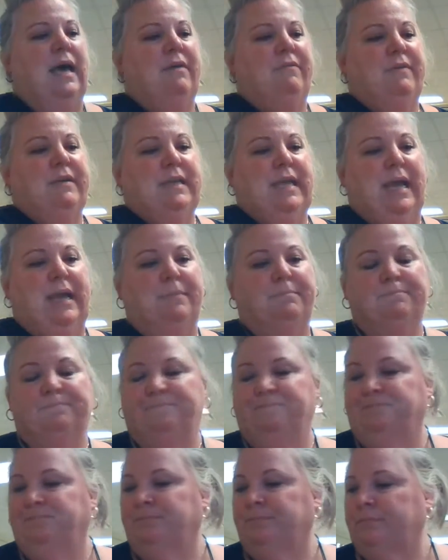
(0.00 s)
every day.
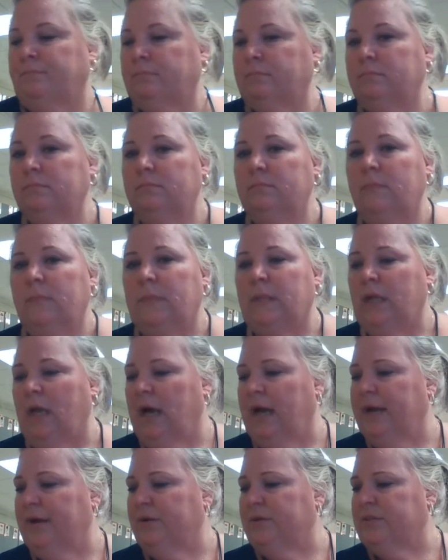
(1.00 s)

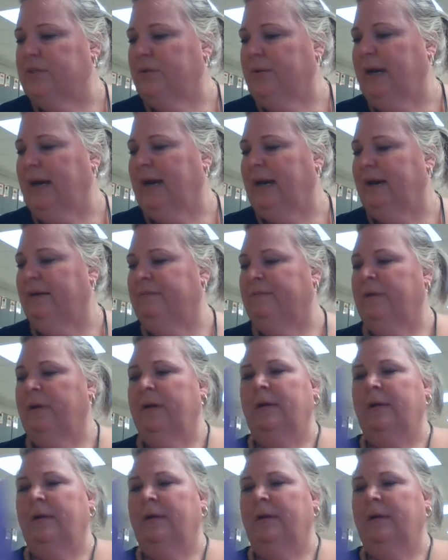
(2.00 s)
I also have